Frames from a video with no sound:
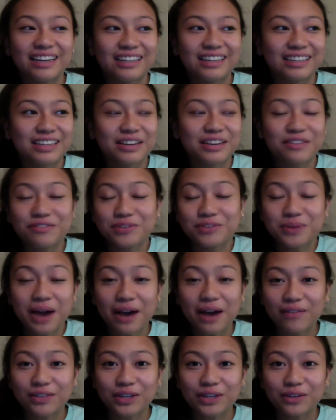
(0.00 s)
if you
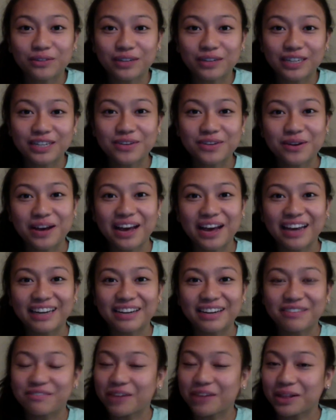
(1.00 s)
haven't already, go ahead
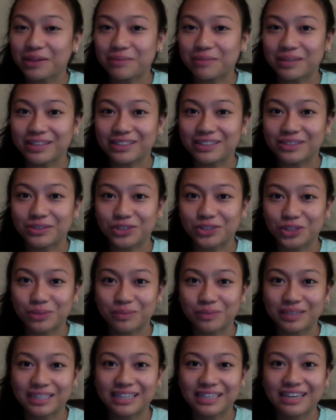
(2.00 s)
and follow me on social
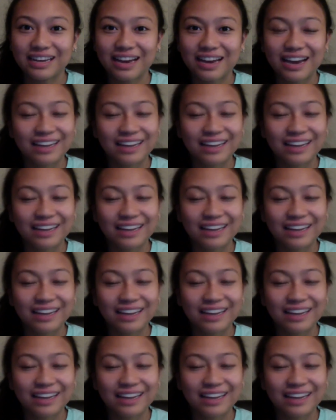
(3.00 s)
media.